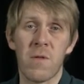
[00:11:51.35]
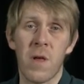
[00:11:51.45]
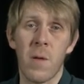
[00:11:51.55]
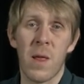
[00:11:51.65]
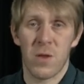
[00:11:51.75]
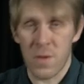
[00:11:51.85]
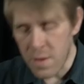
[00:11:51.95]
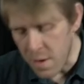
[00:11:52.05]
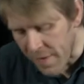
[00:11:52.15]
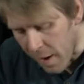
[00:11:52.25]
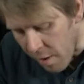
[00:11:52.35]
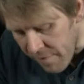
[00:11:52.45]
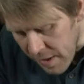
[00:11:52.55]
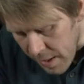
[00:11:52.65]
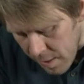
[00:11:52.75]
so let's just turn that
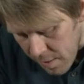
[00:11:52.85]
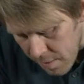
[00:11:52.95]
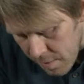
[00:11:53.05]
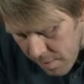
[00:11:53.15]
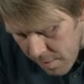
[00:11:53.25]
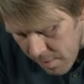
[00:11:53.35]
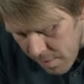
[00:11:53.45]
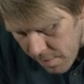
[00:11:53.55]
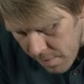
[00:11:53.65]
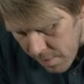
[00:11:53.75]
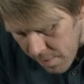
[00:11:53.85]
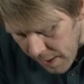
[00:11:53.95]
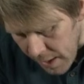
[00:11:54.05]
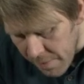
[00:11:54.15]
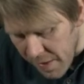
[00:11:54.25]
off again.
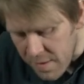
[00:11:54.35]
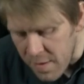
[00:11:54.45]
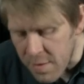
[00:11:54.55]
There you go, that's